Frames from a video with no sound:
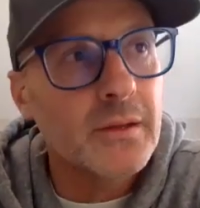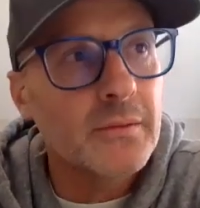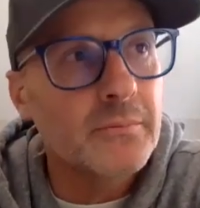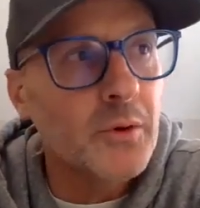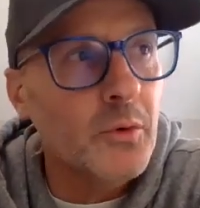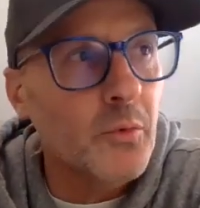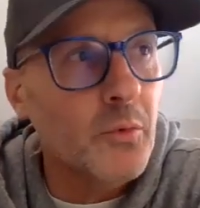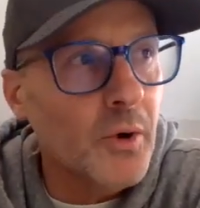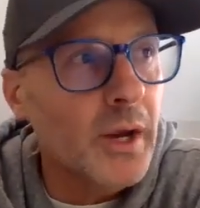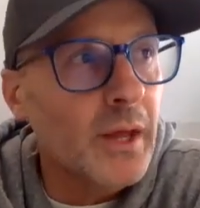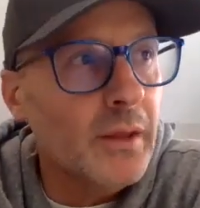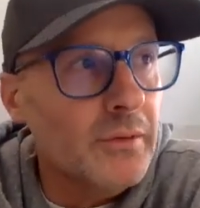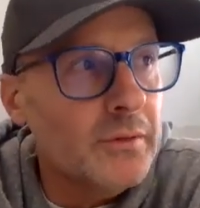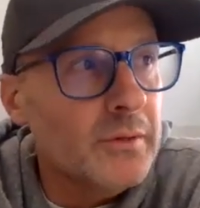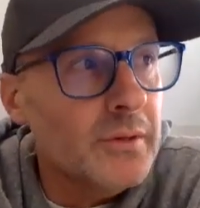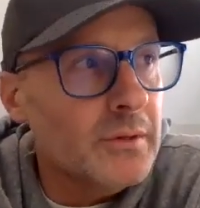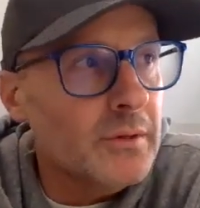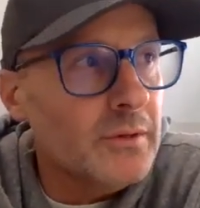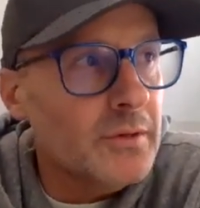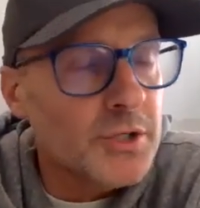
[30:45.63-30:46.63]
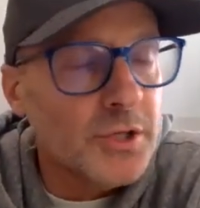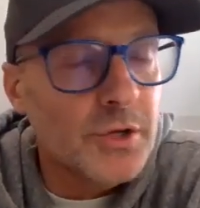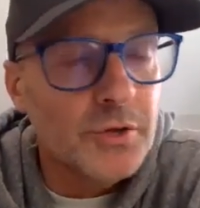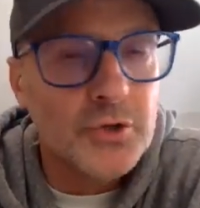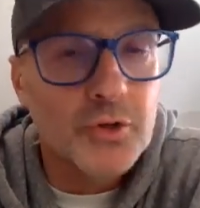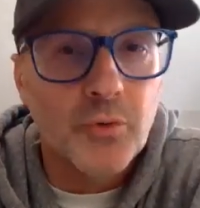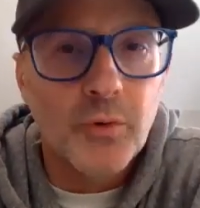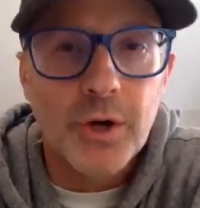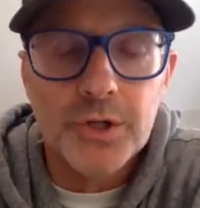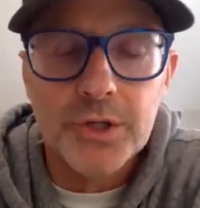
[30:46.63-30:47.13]
But when the
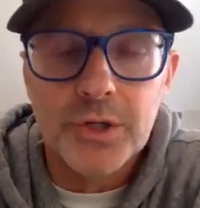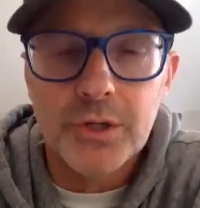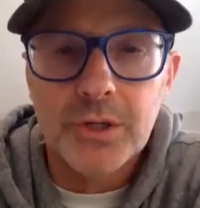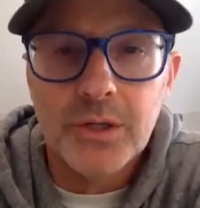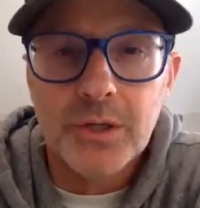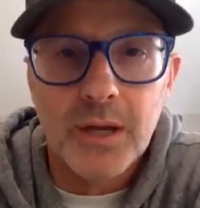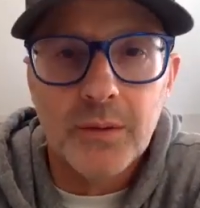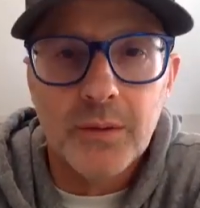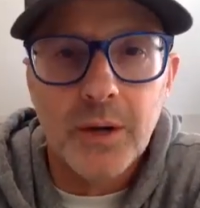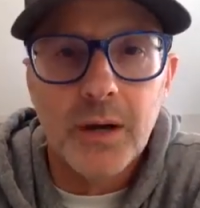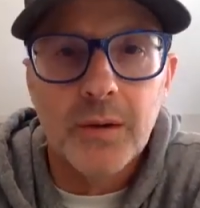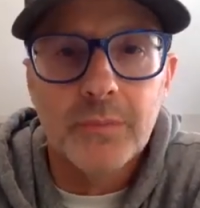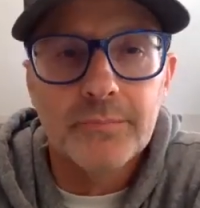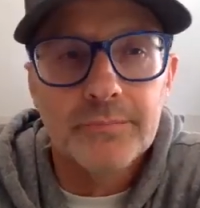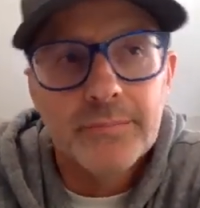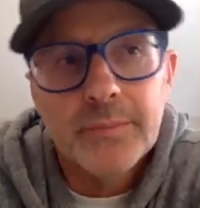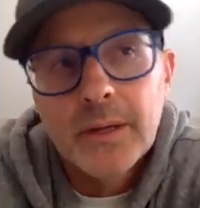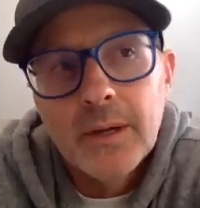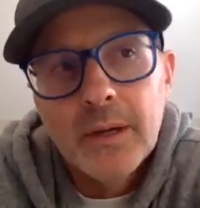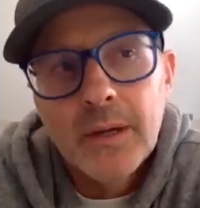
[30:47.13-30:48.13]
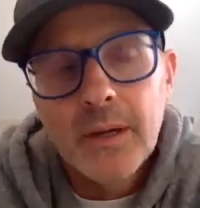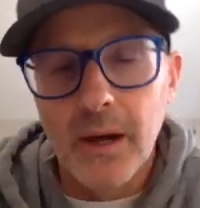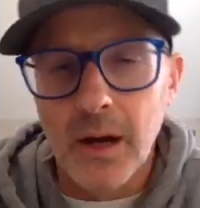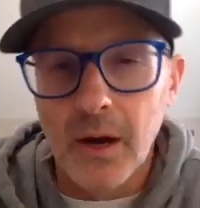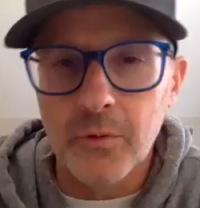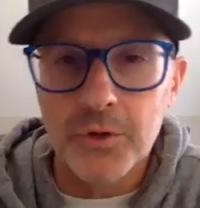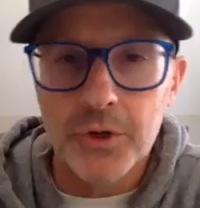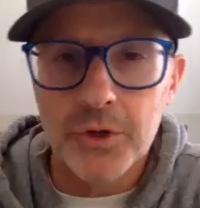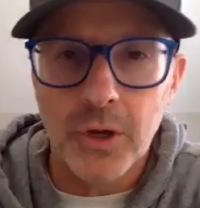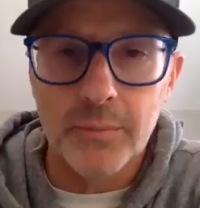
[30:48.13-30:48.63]
situation came up,
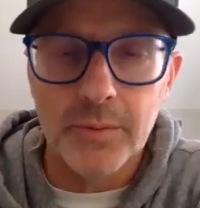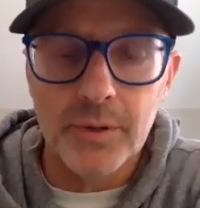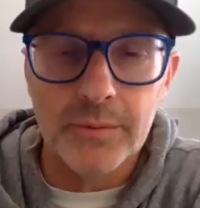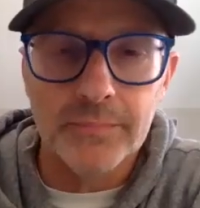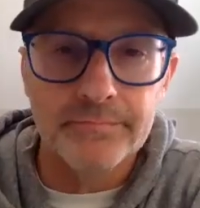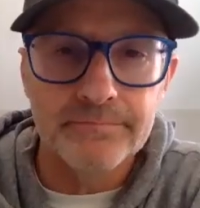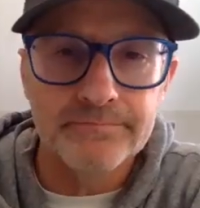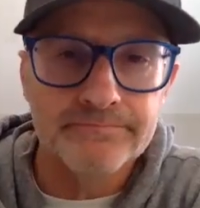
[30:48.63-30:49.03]
I would jump in.